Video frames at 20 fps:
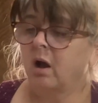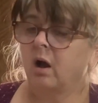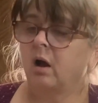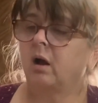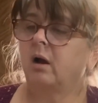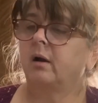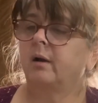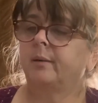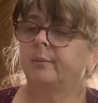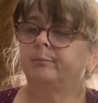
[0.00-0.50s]

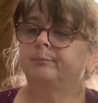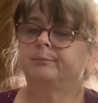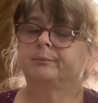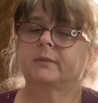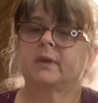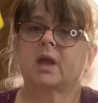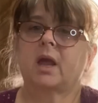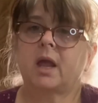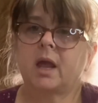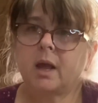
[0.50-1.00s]

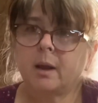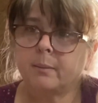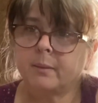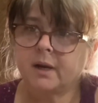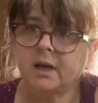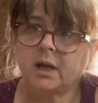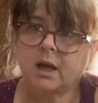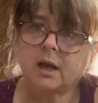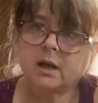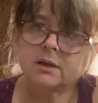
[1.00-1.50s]

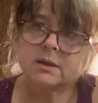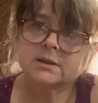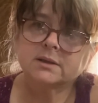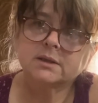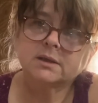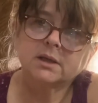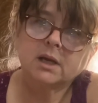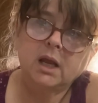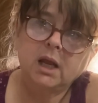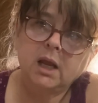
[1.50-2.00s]

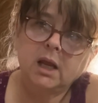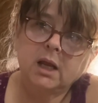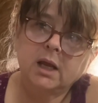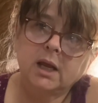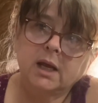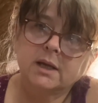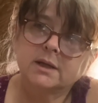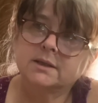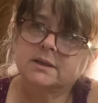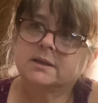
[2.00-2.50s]
Amadex ink
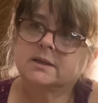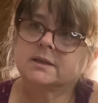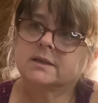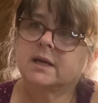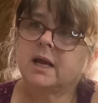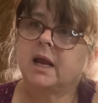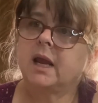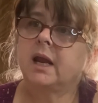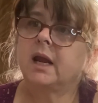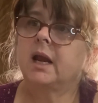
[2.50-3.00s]
and
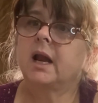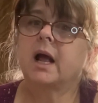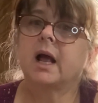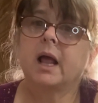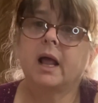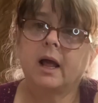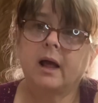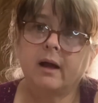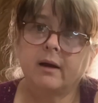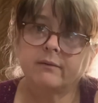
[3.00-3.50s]
stain. I
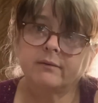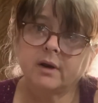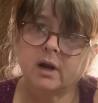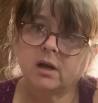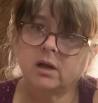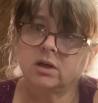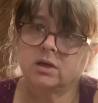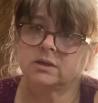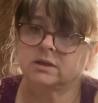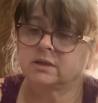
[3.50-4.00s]
have
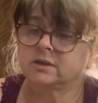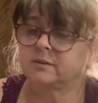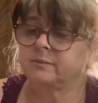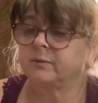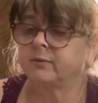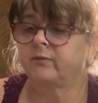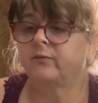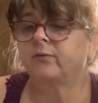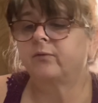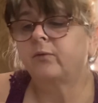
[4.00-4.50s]
not used this
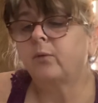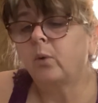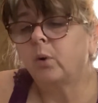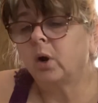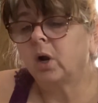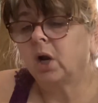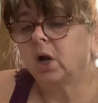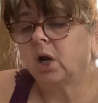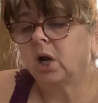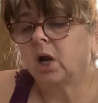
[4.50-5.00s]

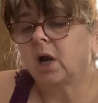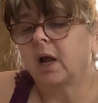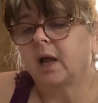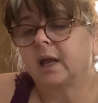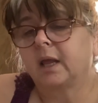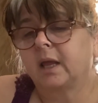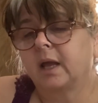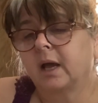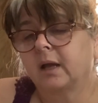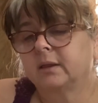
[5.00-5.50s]
before. I
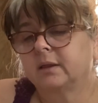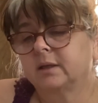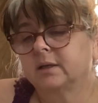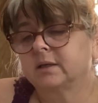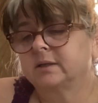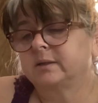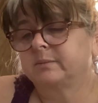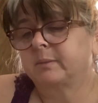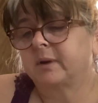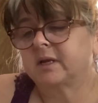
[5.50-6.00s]
got
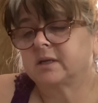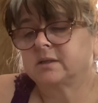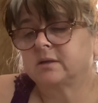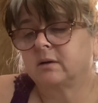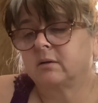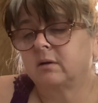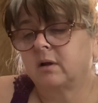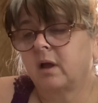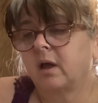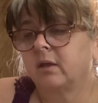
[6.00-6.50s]
this based
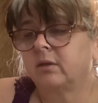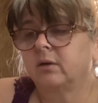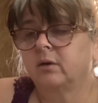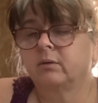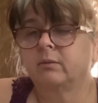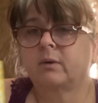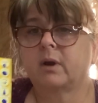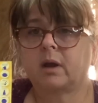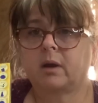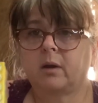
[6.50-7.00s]
on other
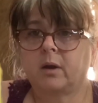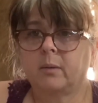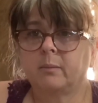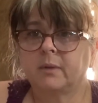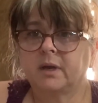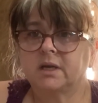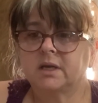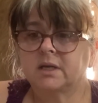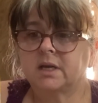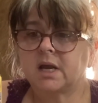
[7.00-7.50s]

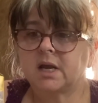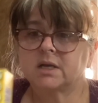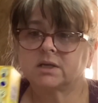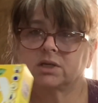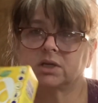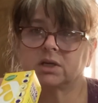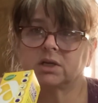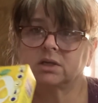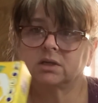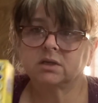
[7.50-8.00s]

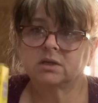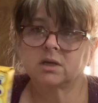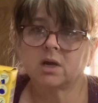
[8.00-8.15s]
recommendations.